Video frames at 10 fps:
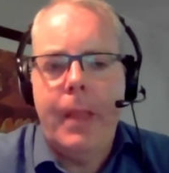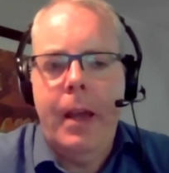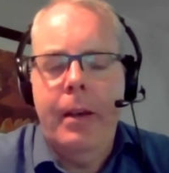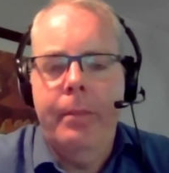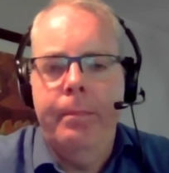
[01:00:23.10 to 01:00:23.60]

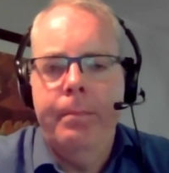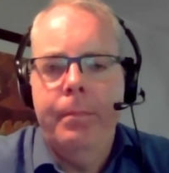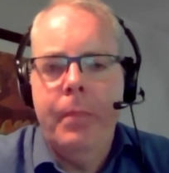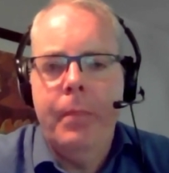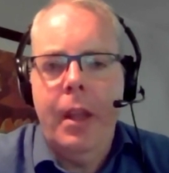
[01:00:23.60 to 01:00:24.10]
um,
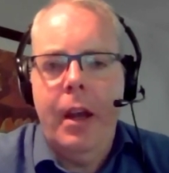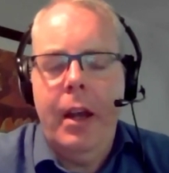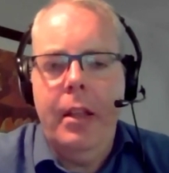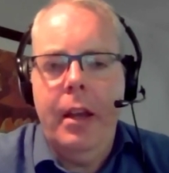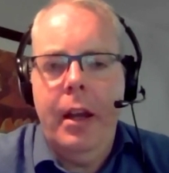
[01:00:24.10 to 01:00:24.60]

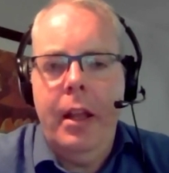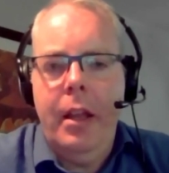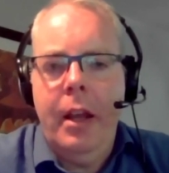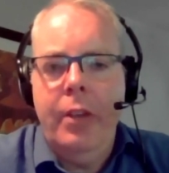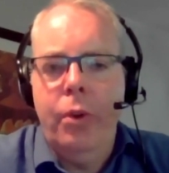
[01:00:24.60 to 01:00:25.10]
I, I,
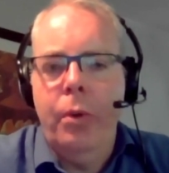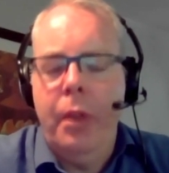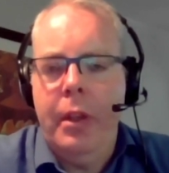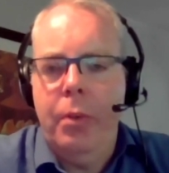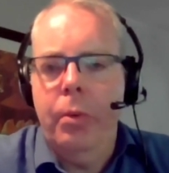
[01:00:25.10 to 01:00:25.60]
I don't
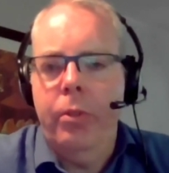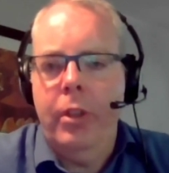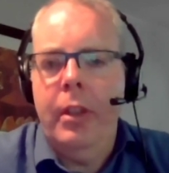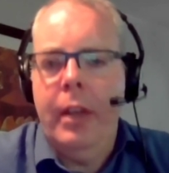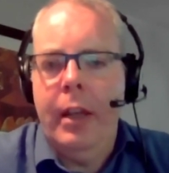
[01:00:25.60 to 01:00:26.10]
think we'll
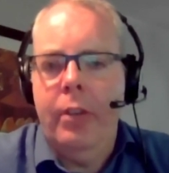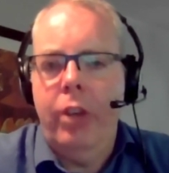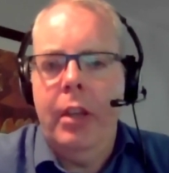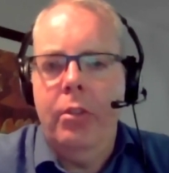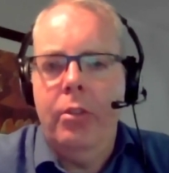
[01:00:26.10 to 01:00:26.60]
see that
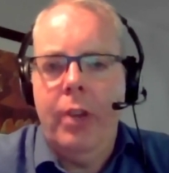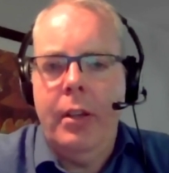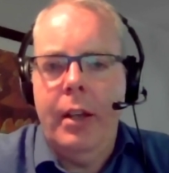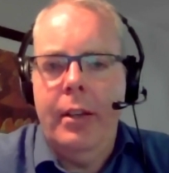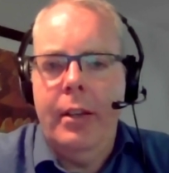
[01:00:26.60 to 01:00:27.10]
change. I,
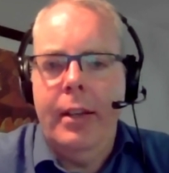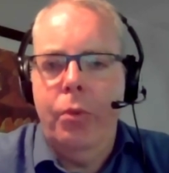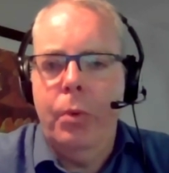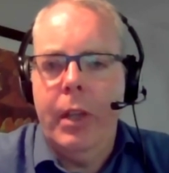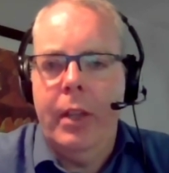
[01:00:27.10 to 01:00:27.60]
I
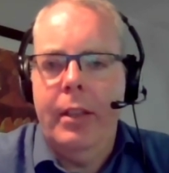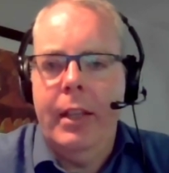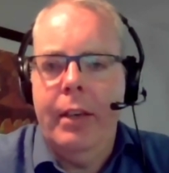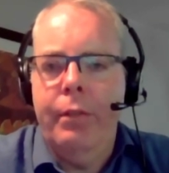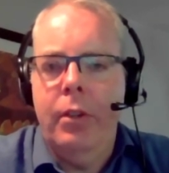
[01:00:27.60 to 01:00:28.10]
doubt we'll get
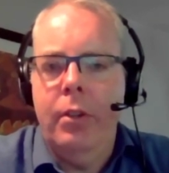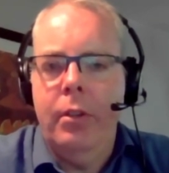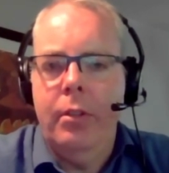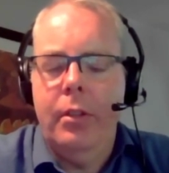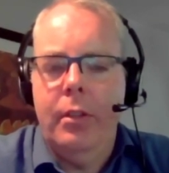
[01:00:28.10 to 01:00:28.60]
the
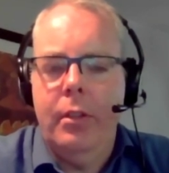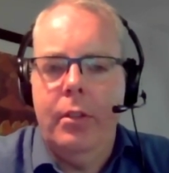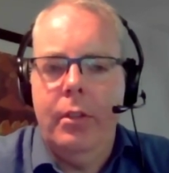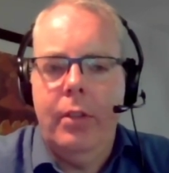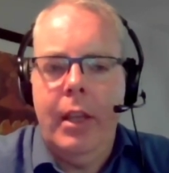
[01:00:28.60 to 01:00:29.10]
evidence to
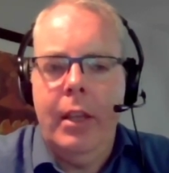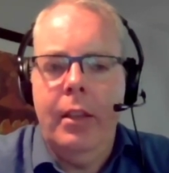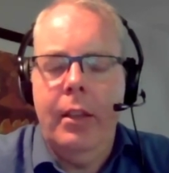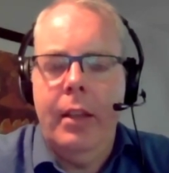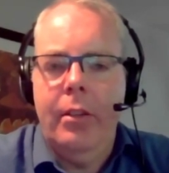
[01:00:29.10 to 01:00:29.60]
to say
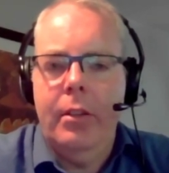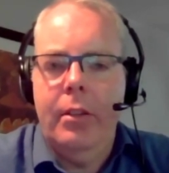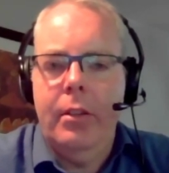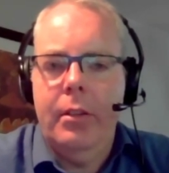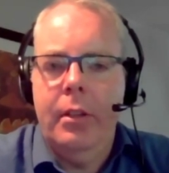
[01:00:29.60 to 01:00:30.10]
that that
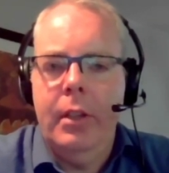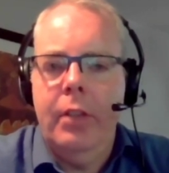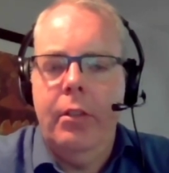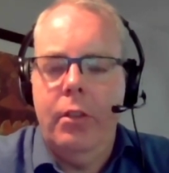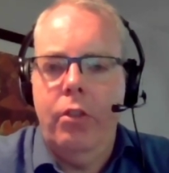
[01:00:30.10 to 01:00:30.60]

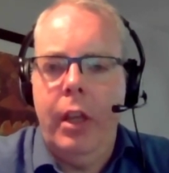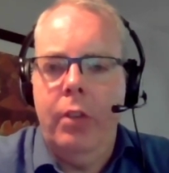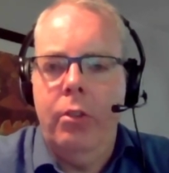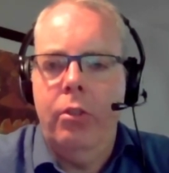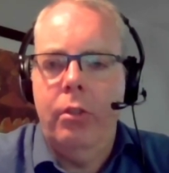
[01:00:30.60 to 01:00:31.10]
needs to
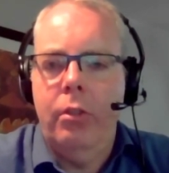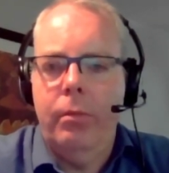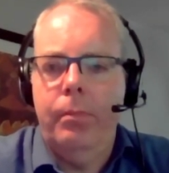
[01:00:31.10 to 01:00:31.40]
change.